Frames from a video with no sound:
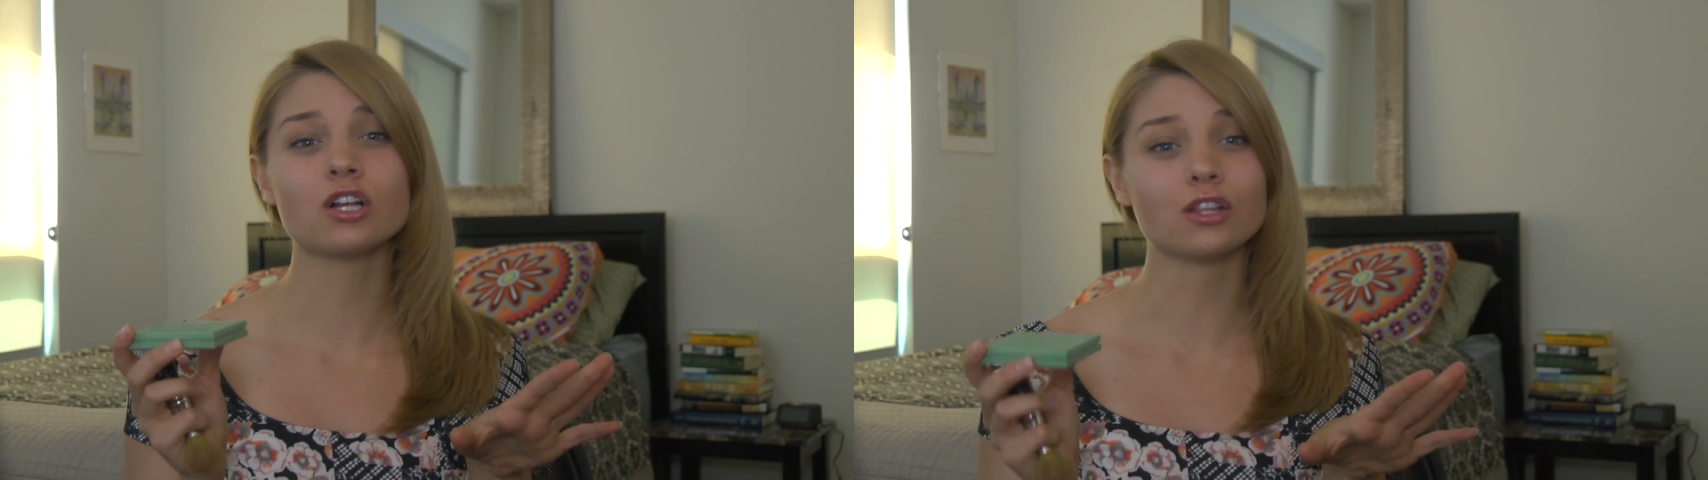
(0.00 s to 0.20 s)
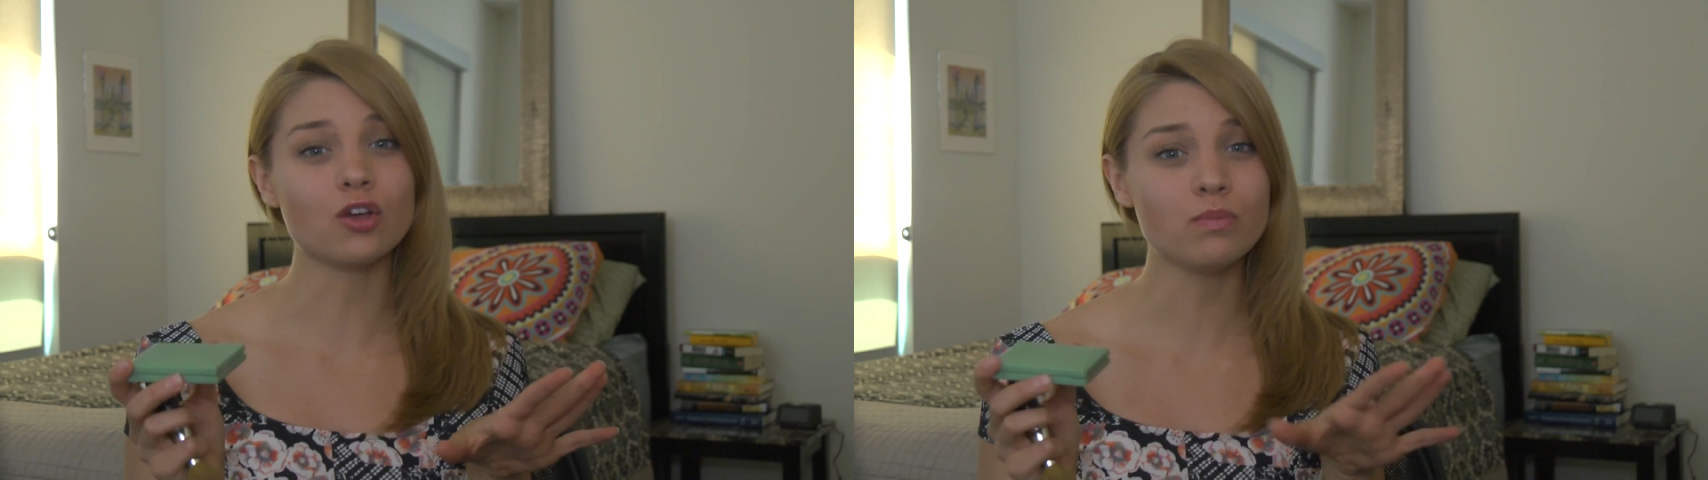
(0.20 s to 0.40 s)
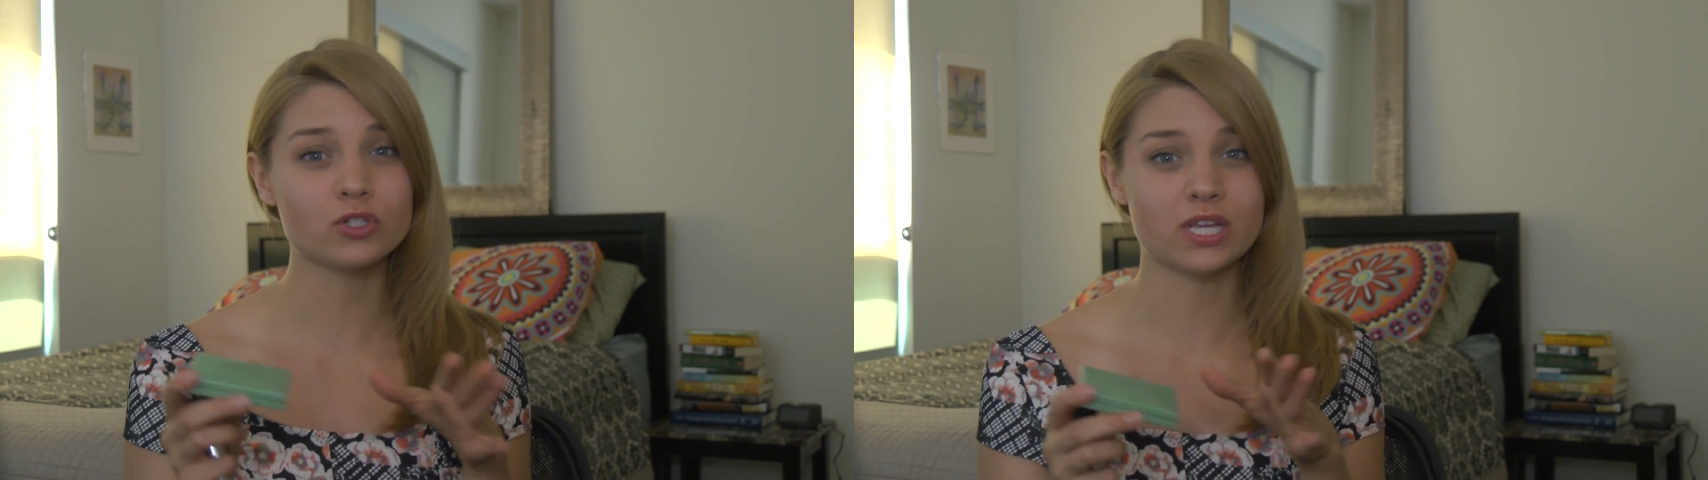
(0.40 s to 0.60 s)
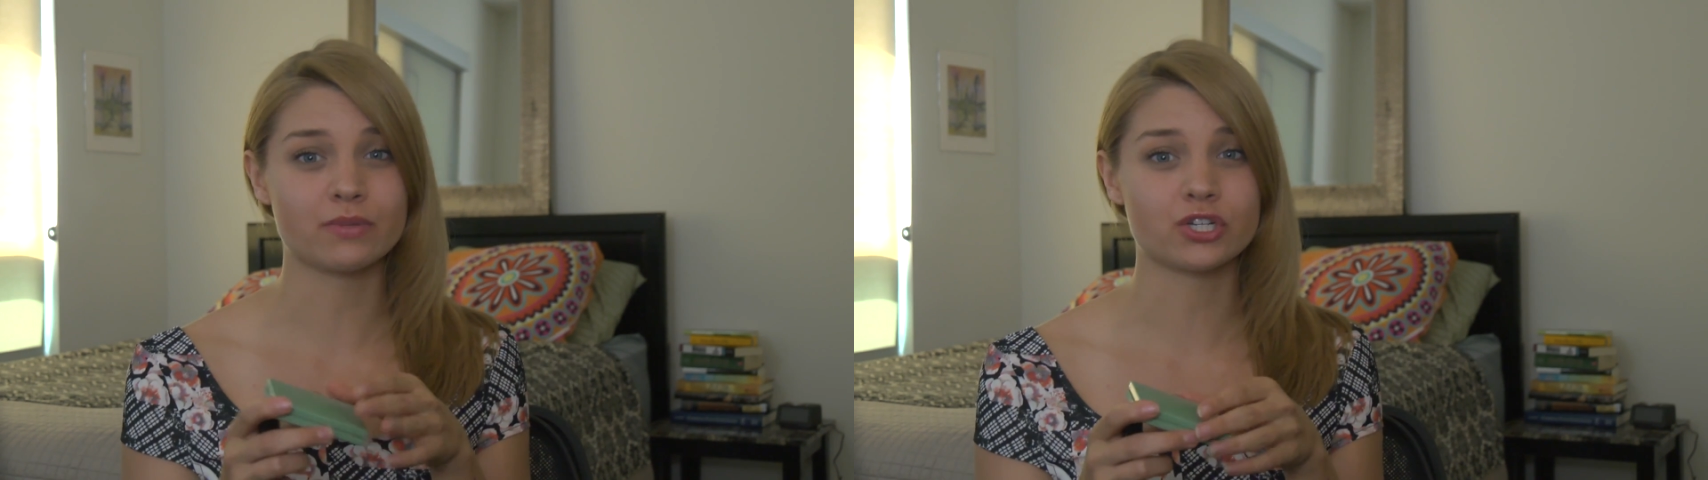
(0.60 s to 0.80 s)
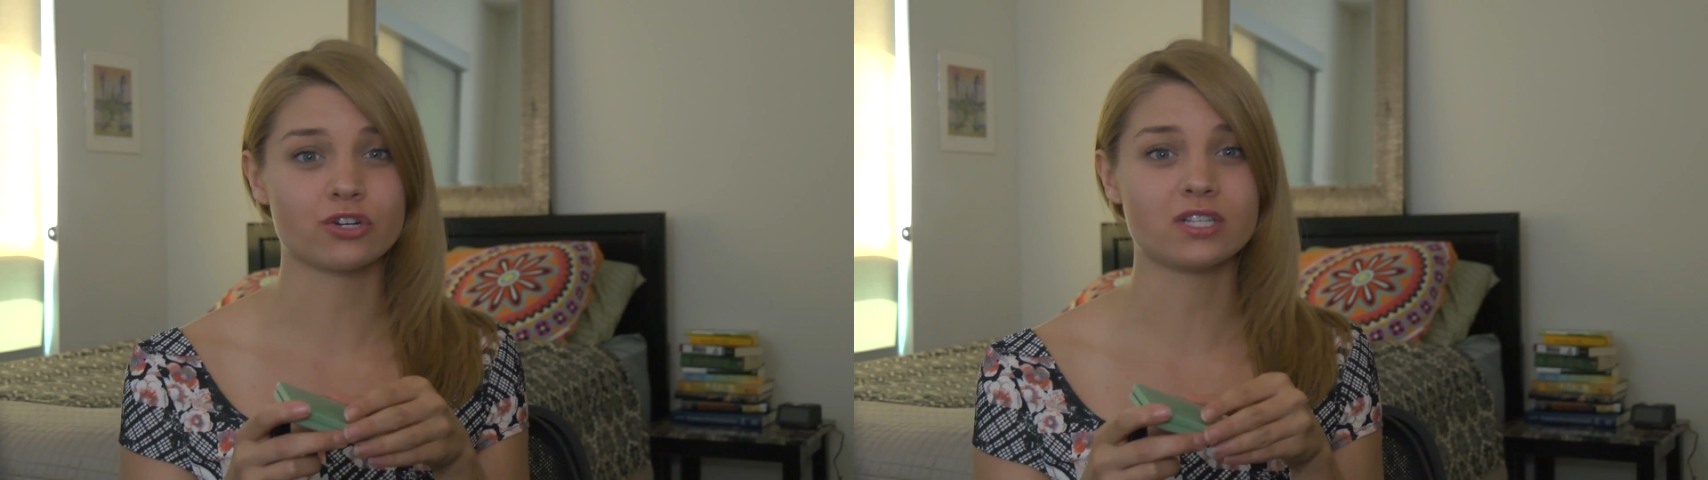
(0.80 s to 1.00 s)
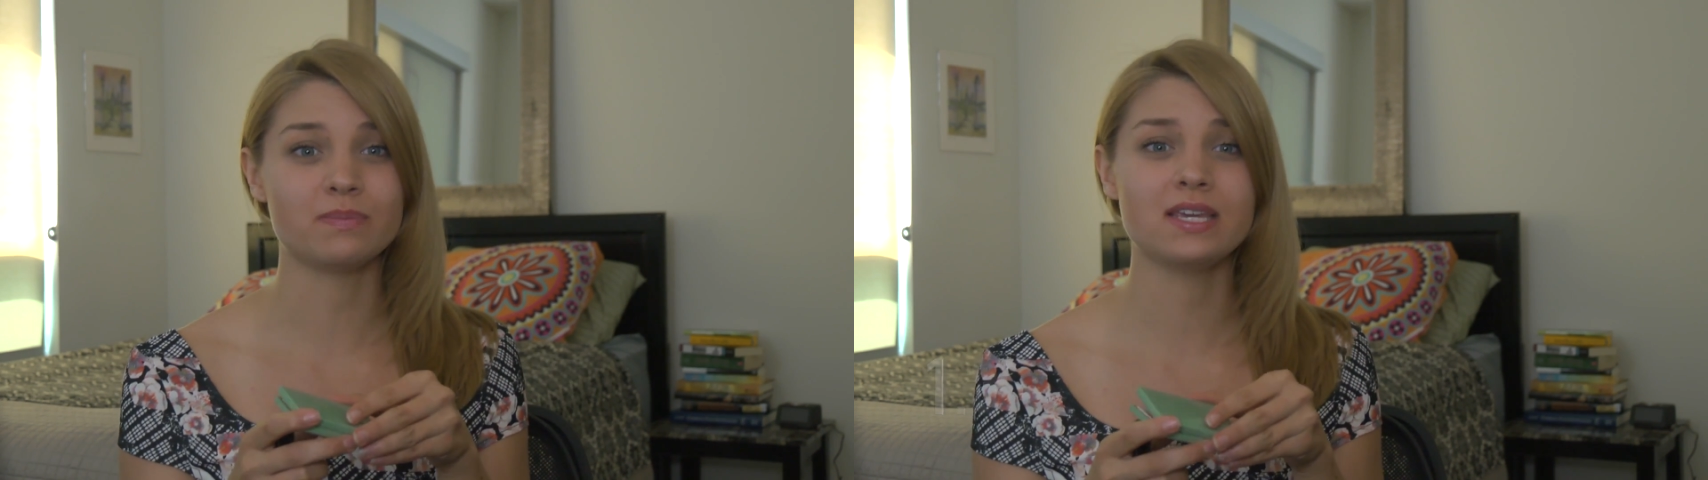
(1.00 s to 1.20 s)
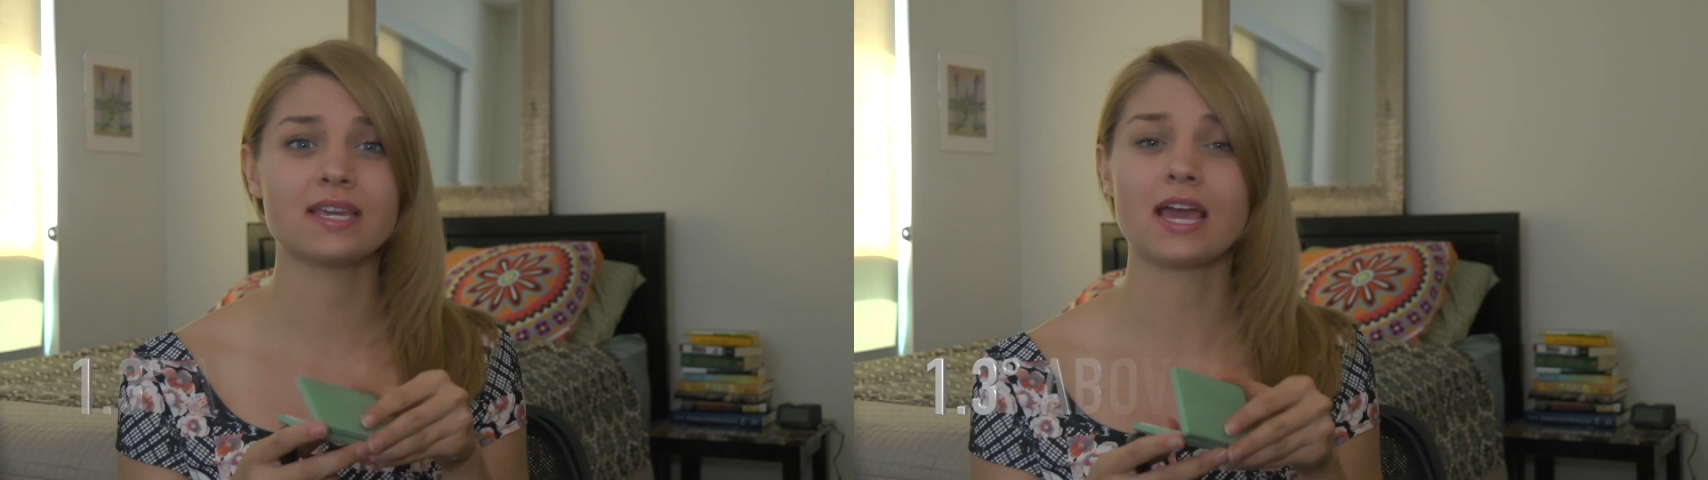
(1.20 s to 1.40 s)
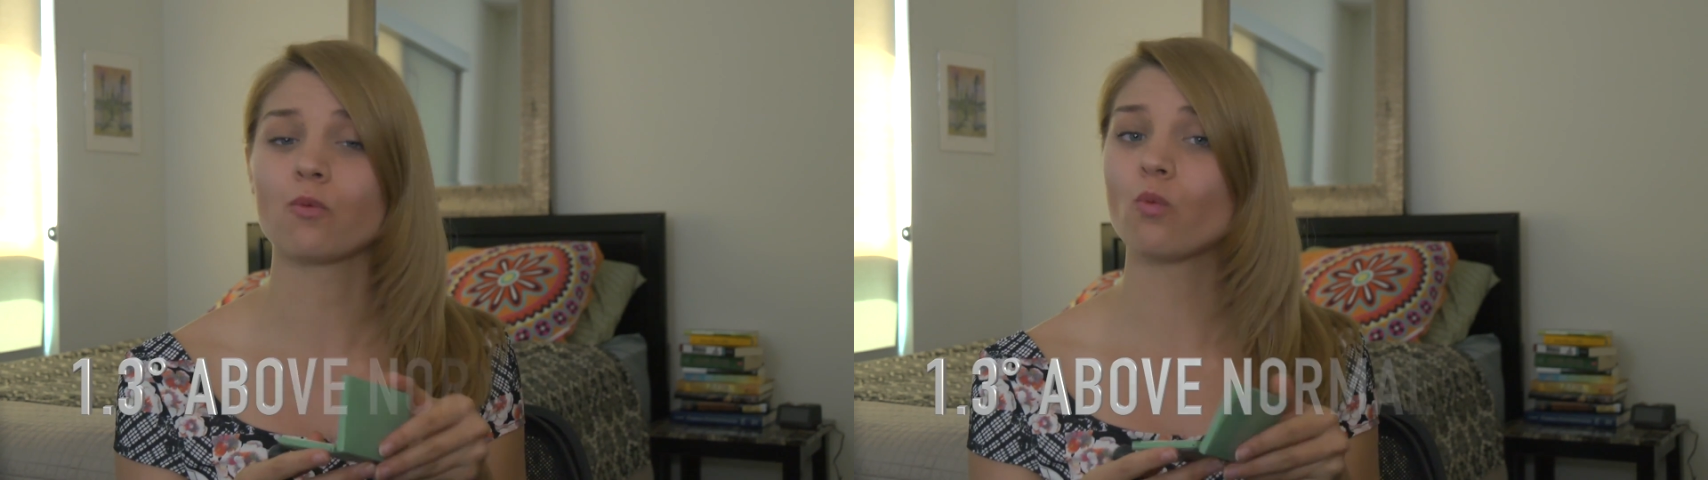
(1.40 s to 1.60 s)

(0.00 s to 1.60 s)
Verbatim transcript: global temperature is peaking at